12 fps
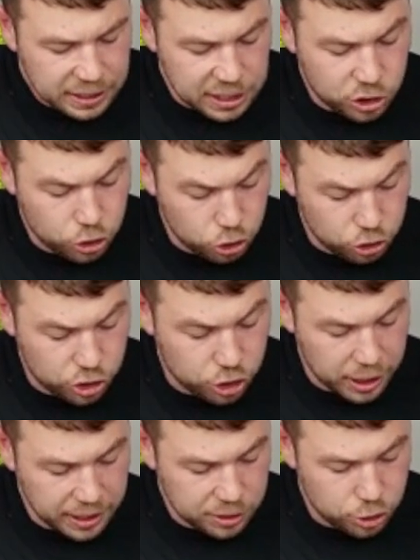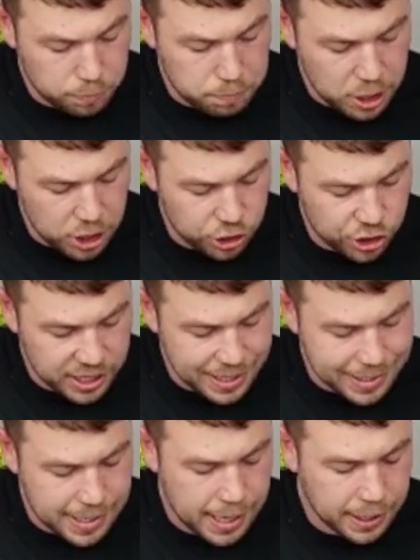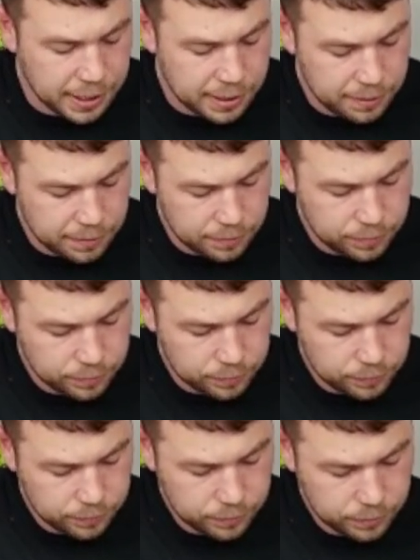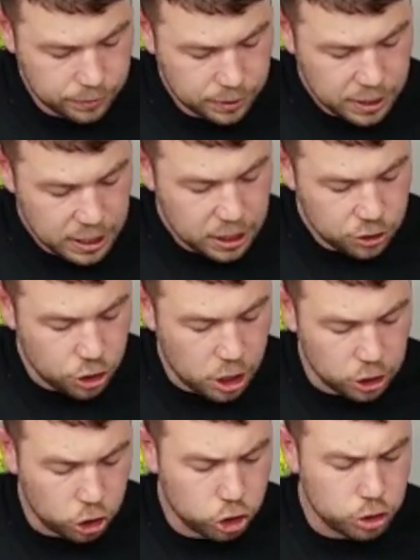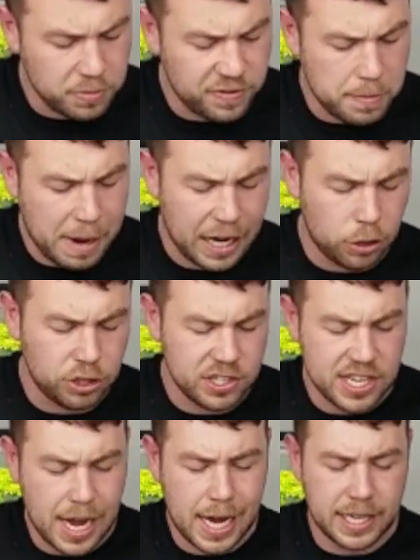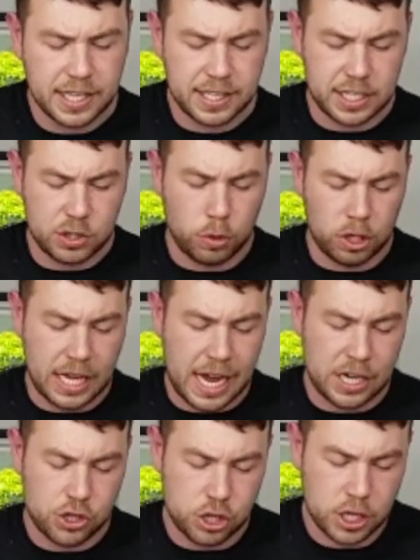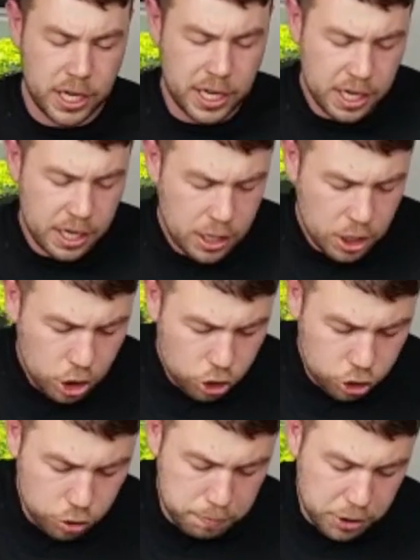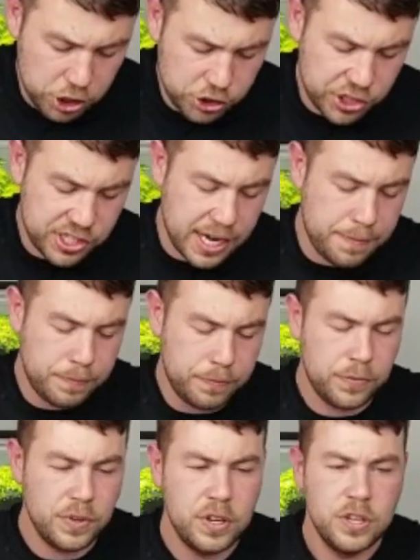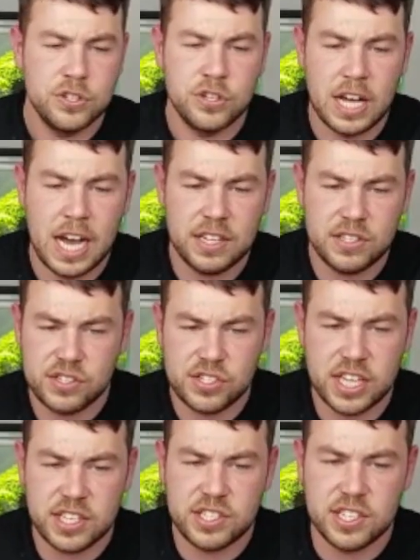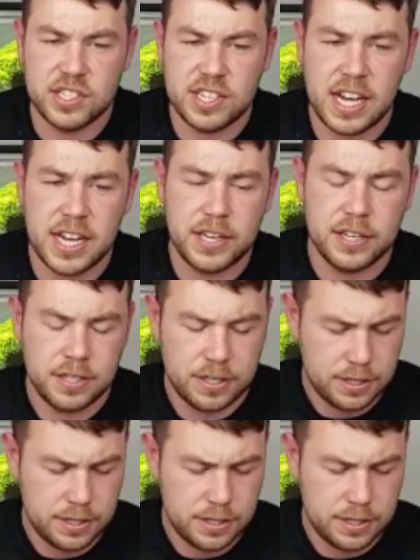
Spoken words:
This does sit submerged in the tank. So I know some of them hang on the side. This one actually submerges in. So that sticks to the side.